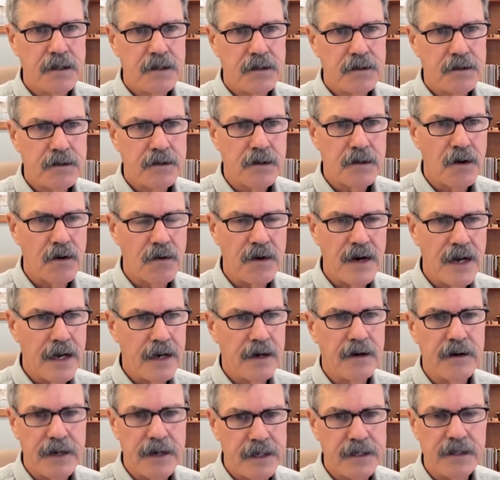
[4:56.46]
So
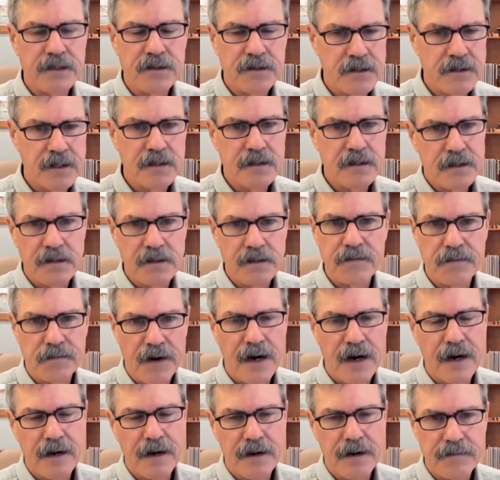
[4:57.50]
now at age
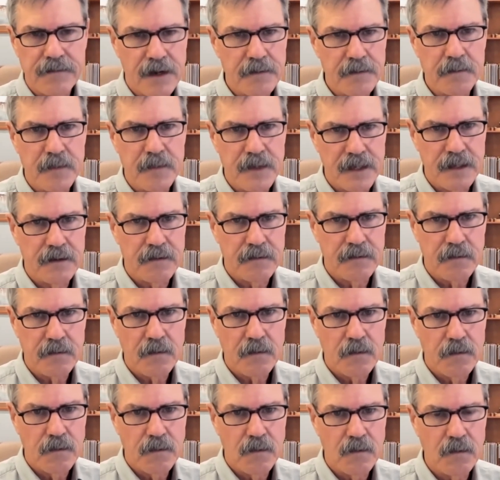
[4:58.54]
65, I've been
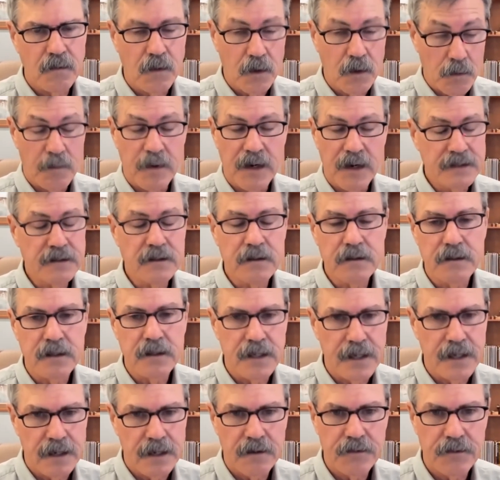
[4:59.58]

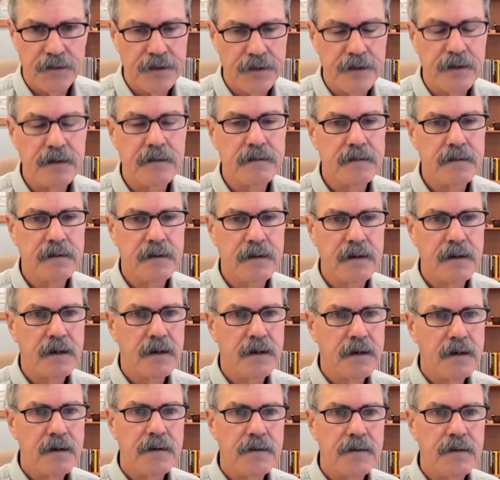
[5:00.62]
robustly healthy
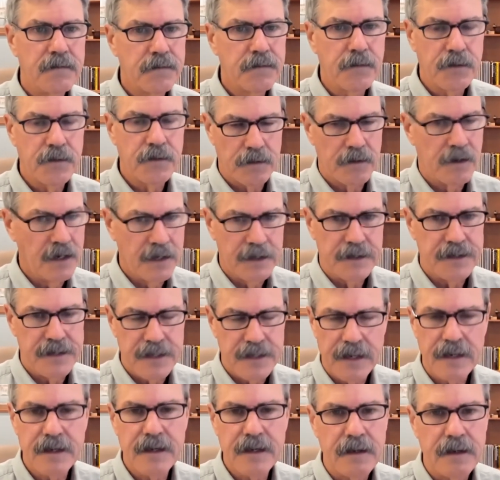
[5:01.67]
for a
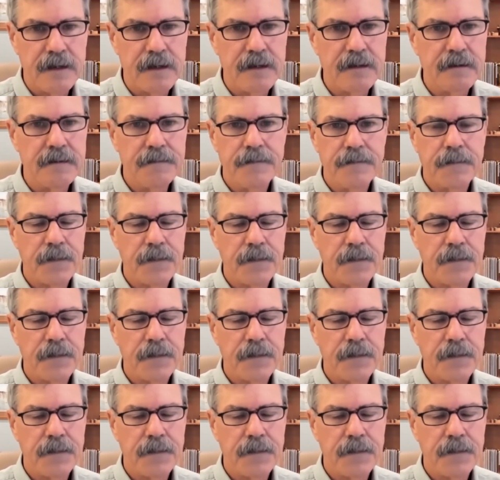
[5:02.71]
decade.